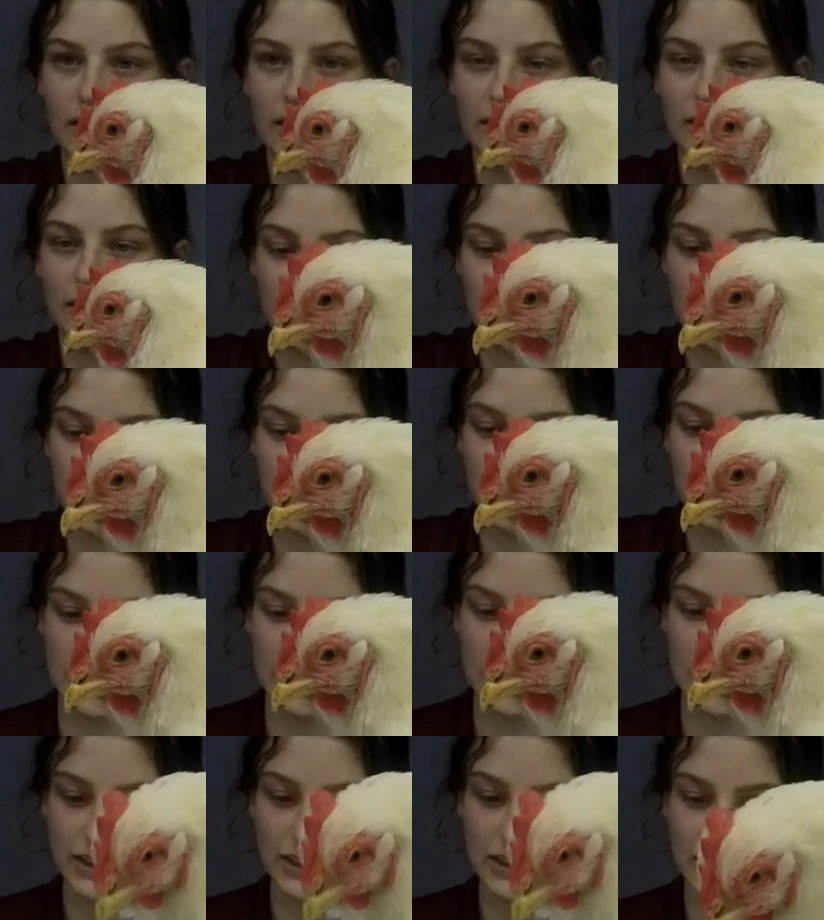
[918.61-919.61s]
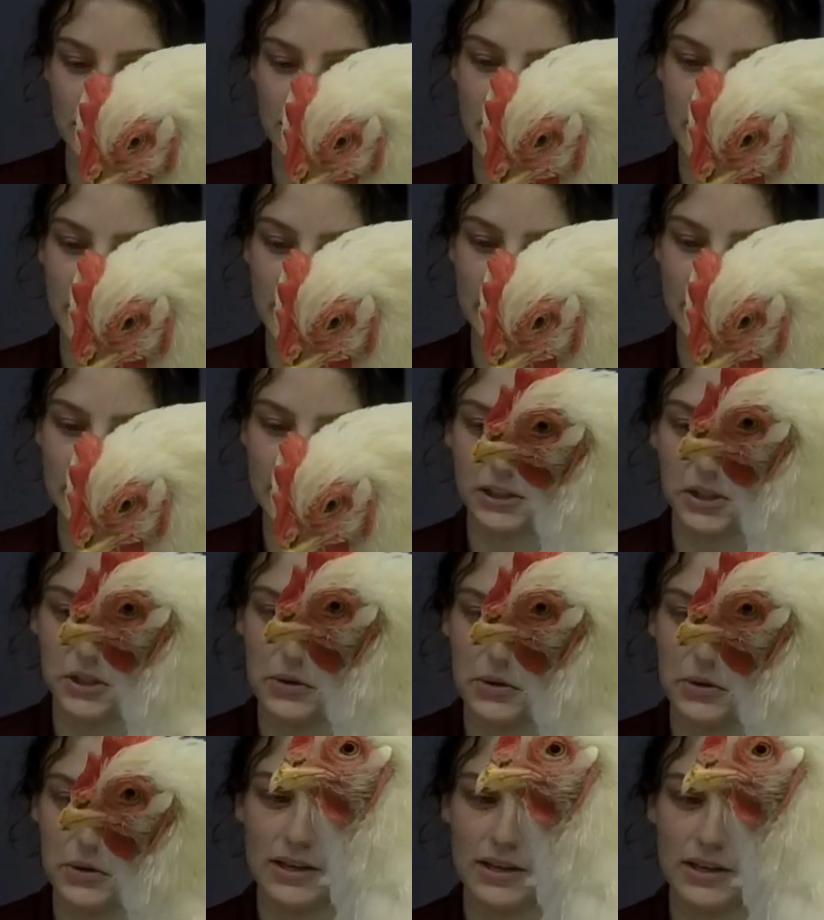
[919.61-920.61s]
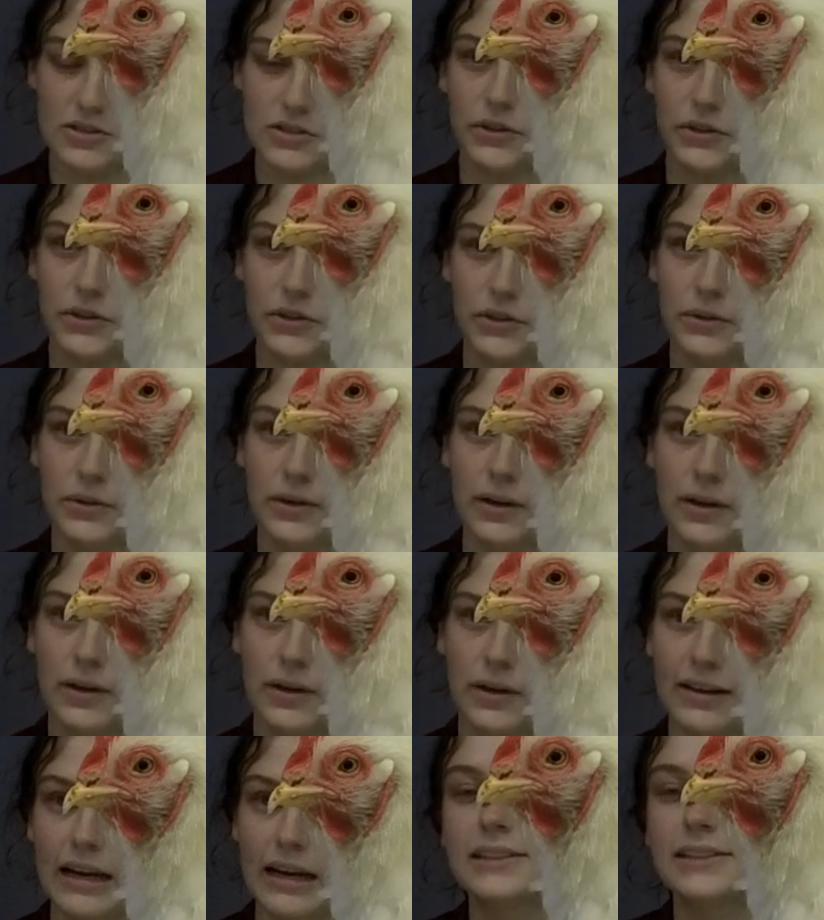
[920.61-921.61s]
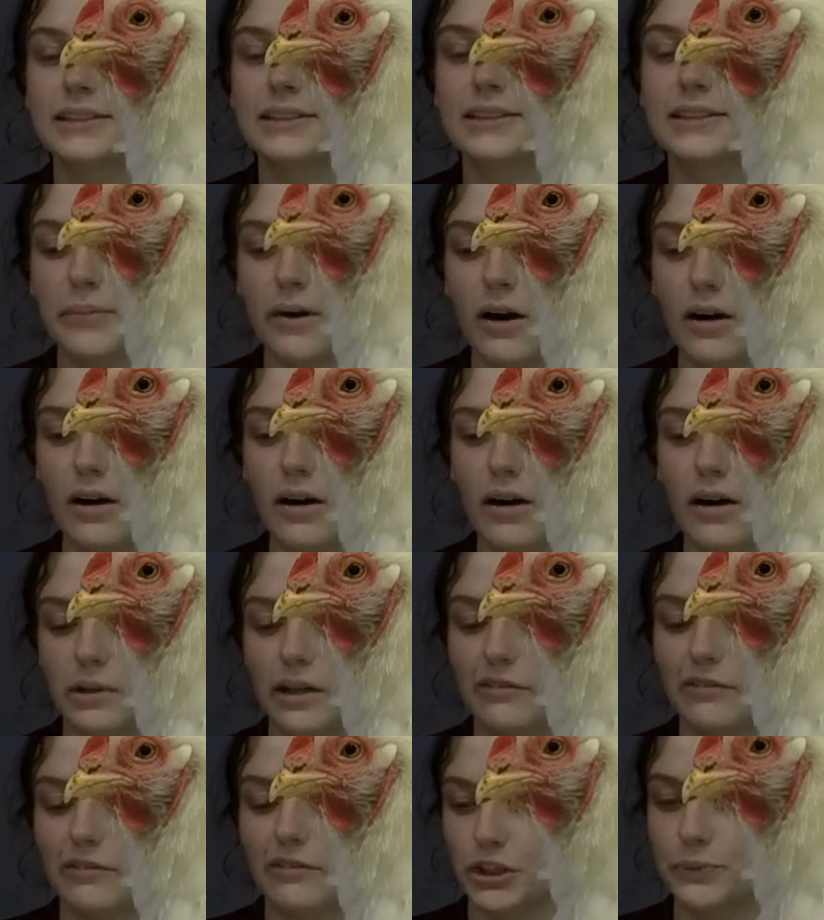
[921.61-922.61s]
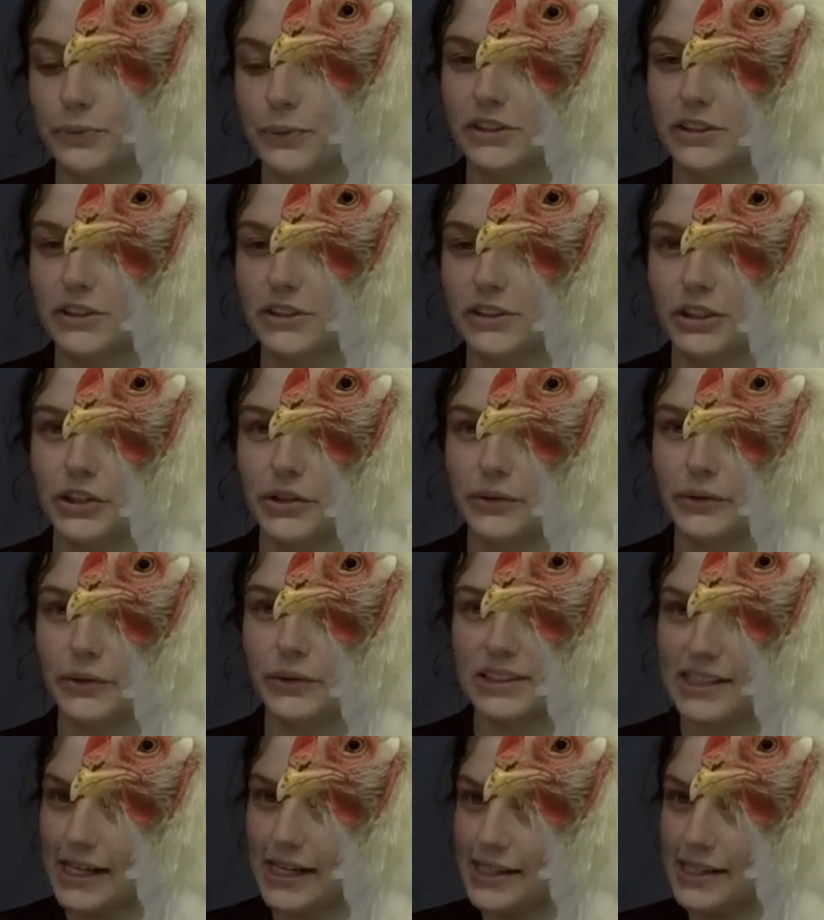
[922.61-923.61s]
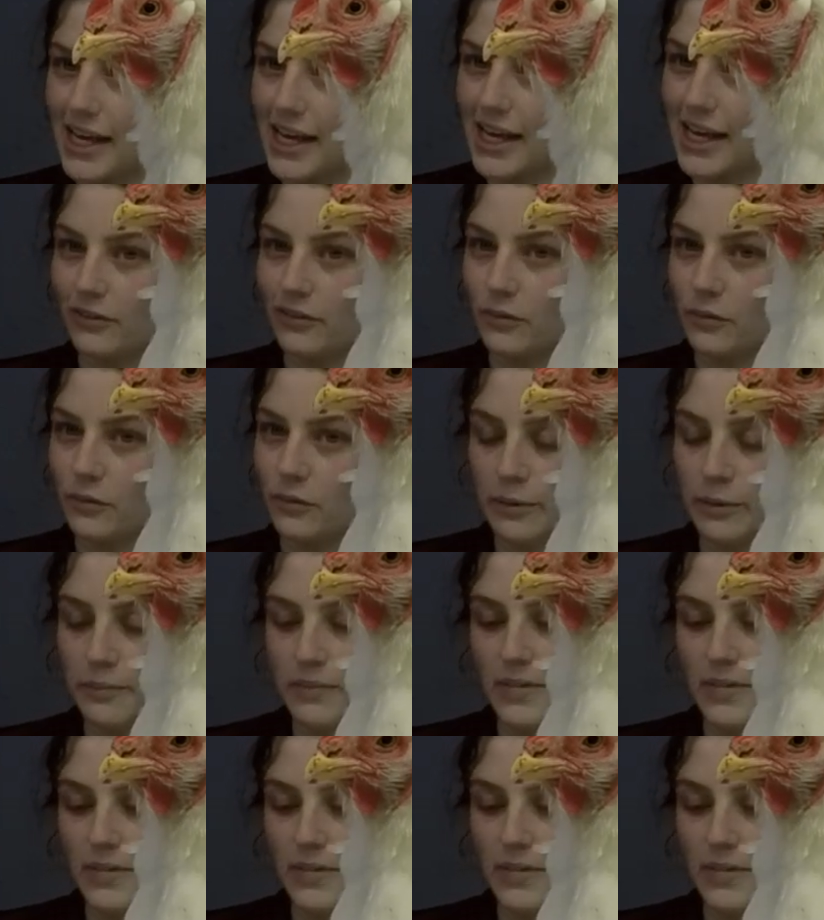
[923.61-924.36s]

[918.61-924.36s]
So she has the choice to go into a nesting box whenever she wants to and stay safe and warm.